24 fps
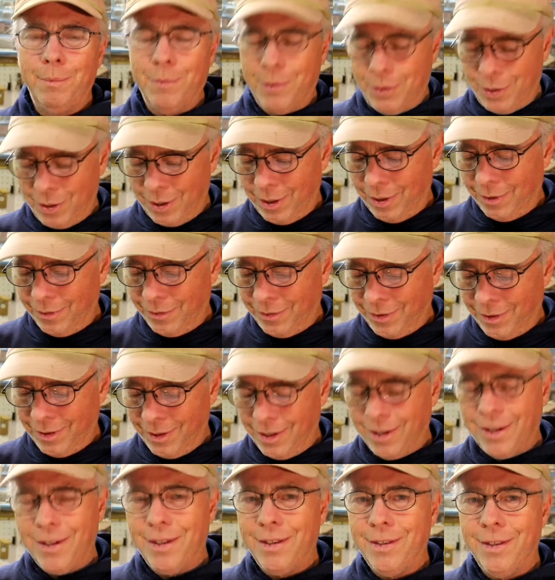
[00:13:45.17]
stuff,
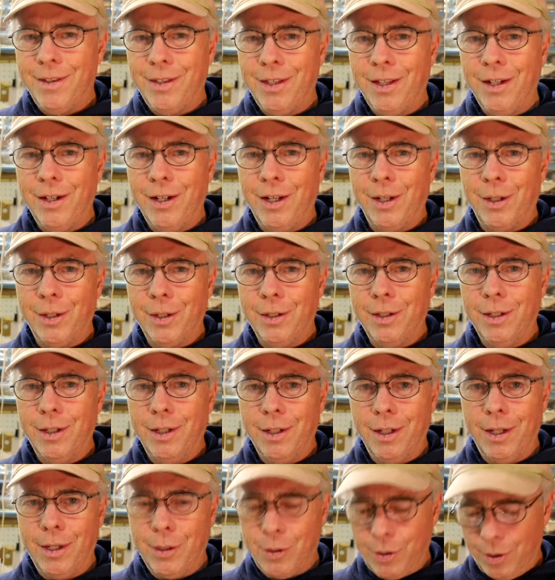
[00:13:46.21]
then I
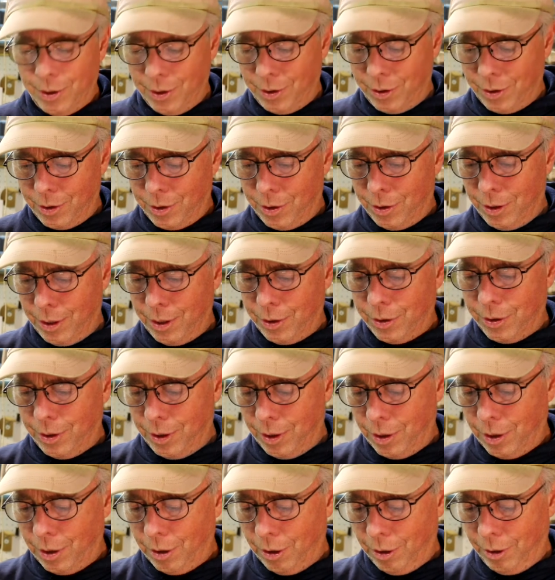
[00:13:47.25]
can get to
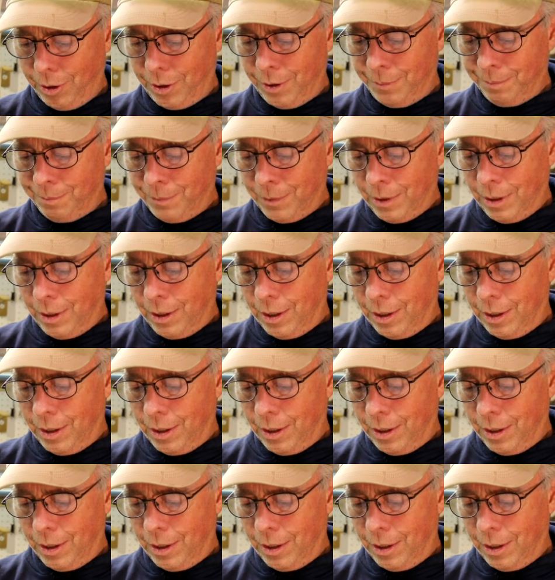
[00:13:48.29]
the art